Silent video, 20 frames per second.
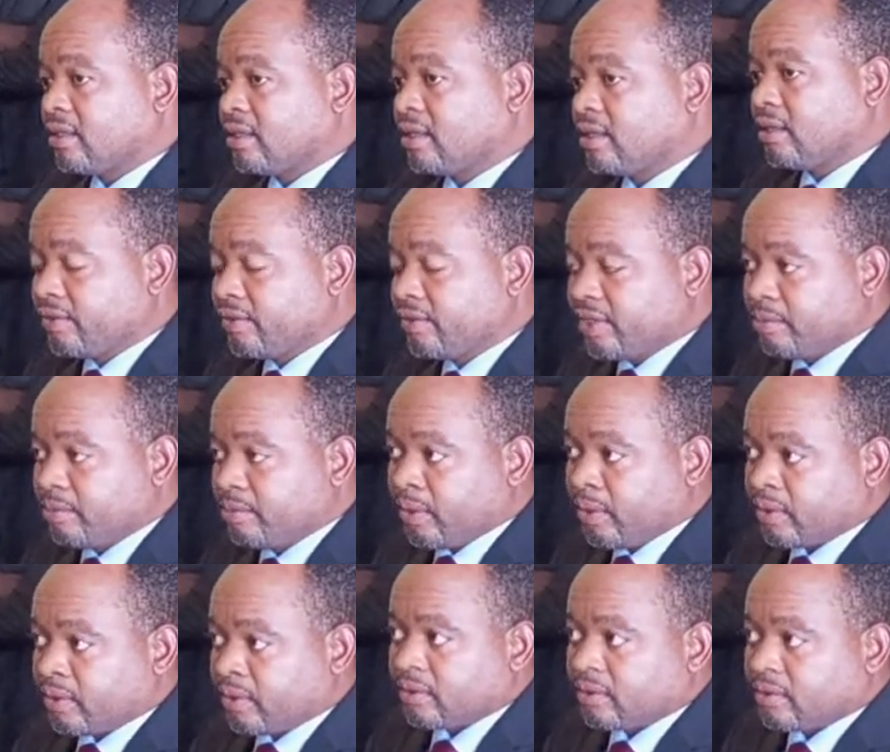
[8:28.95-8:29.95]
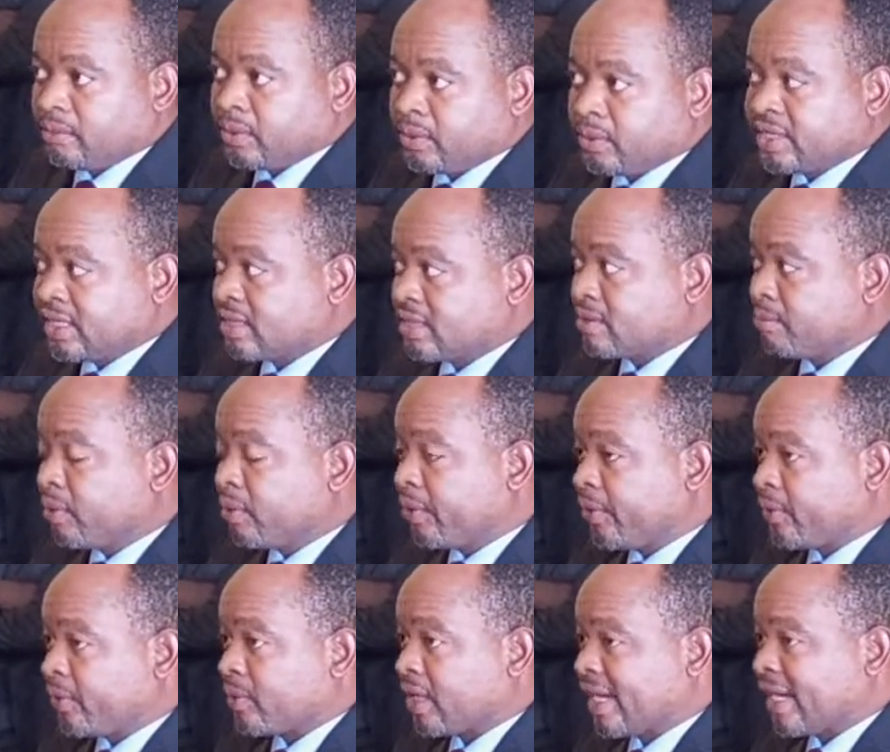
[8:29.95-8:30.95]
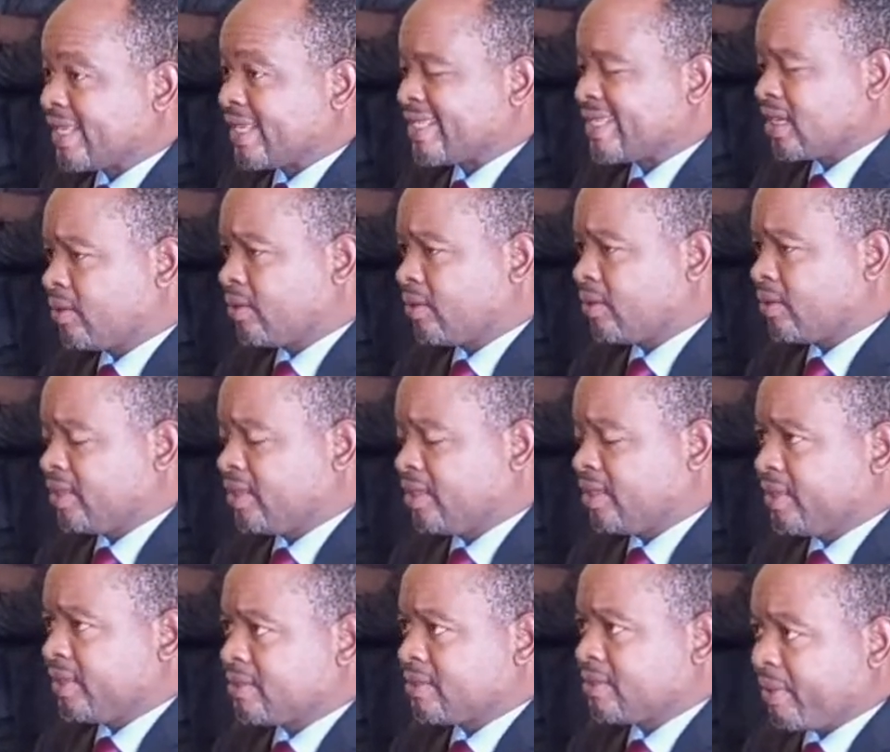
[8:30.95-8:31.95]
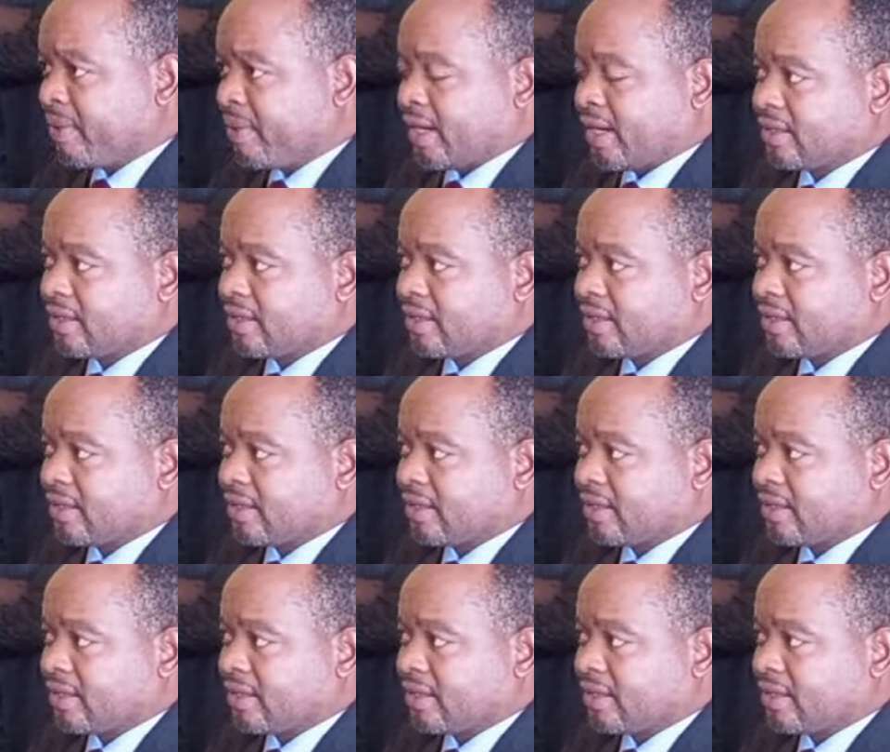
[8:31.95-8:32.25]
Honorable Moses Moyo as Second Deputy Speaker.